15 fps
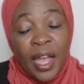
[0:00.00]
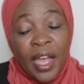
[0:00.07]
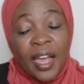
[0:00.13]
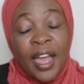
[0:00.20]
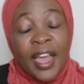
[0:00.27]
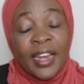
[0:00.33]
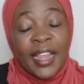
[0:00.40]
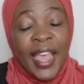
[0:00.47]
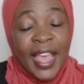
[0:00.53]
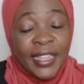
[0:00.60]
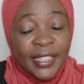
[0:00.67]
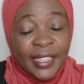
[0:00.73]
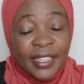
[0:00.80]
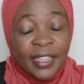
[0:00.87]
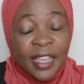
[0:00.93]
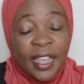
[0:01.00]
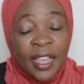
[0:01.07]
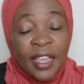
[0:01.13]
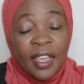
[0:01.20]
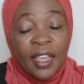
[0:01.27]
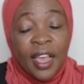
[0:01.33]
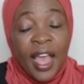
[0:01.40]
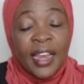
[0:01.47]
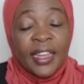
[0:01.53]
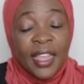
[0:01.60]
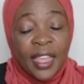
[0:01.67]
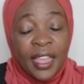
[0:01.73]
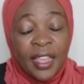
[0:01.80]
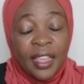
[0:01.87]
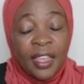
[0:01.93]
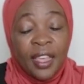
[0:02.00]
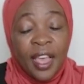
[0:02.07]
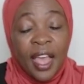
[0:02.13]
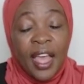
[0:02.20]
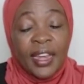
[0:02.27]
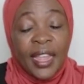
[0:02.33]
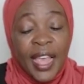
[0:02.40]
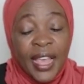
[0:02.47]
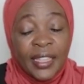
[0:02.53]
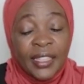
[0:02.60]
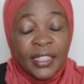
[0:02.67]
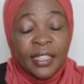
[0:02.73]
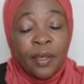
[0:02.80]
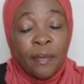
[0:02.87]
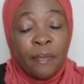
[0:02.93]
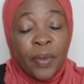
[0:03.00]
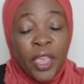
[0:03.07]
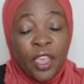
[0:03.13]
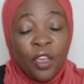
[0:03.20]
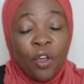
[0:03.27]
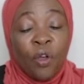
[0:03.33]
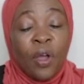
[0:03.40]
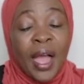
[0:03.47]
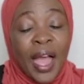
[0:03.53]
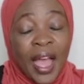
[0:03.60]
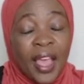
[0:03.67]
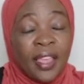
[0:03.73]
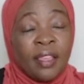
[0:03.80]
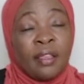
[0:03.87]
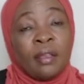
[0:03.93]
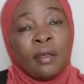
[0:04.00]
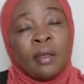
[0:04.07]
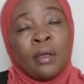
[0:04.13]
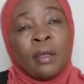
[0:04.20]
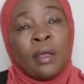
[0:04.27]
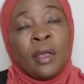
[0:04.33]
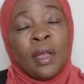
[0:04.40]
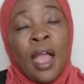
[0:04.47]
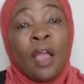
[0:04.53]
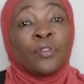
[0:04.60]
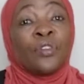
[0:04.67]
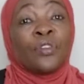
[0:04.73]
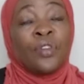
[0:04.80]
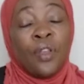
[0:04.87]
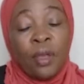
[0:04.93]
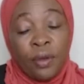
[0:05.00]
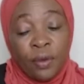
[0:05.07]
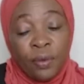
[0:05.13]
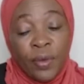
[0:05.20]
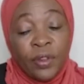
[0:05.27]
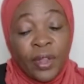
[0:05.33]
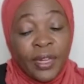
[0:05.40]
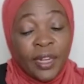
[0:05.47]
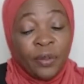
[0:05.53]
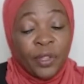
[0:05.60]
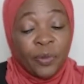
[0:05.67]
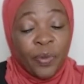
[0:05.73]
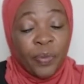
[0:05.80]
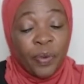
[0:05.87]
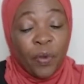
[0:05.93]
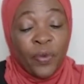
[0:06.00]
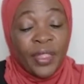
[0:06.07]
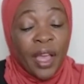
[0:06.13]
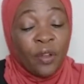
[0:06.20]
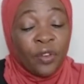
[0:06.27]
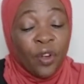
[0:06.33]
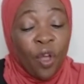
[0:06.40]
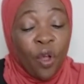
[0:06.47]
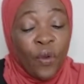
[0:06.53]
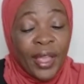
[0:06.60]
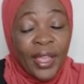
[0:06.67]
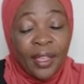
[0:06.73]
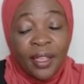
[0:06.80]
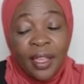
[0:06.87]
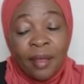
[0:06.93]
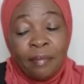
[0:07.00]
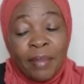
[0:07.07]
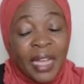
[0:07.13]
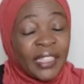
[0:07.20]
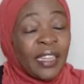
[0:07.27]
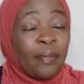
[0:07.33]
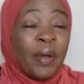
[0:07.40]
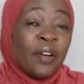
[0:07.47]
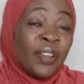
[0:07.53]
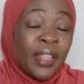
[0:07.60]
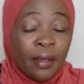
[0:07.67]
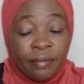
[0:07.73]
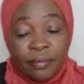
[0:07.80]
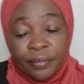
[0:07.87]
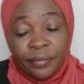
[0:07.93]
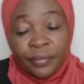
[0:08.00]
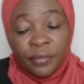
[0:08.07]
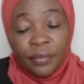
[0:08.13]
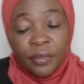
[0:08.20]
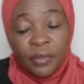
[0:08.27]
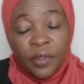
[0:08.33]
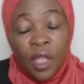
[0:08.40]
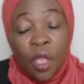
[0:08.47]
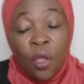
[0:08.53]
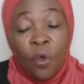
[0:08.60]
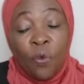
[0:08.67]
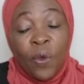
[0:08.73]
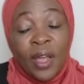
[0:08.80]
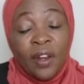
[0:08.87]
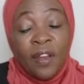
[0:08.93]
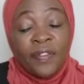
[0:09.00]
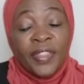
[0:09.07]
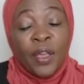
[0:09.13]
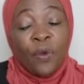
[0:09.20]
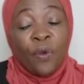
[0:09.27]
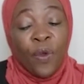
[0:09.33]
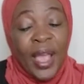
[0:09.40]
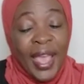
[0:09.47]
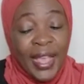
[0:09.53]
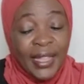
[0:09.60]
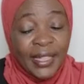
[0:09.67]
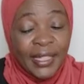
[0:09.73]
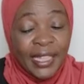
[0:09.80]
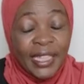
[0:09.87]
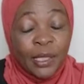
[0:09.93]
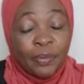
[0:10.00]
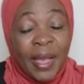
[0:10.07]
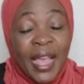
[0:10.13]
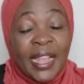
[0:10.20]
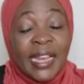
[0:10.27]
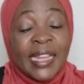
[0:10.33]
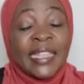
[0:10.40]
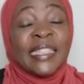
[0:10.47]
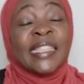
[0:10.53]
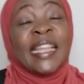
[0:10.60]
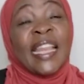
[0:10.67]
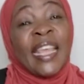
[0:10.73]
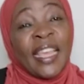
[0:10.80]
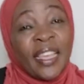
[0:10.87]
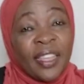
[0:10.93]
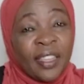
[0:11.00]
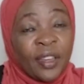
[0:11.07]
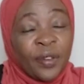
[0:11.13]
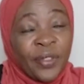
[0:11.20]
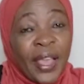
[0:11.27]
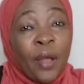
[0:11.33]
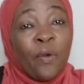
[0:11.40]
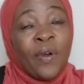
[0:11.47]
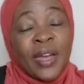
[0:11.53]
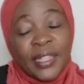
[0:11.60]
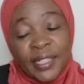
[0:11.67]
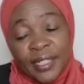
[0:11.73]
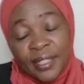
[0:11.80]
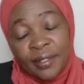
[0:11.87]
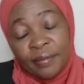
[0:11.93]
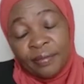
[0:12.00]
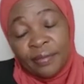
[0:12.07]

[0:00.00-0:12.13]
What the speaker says: an S, an E, an S, B, or I? How do you know when you're dealing with people without knowing much about them? One of the ways is by listening to their words.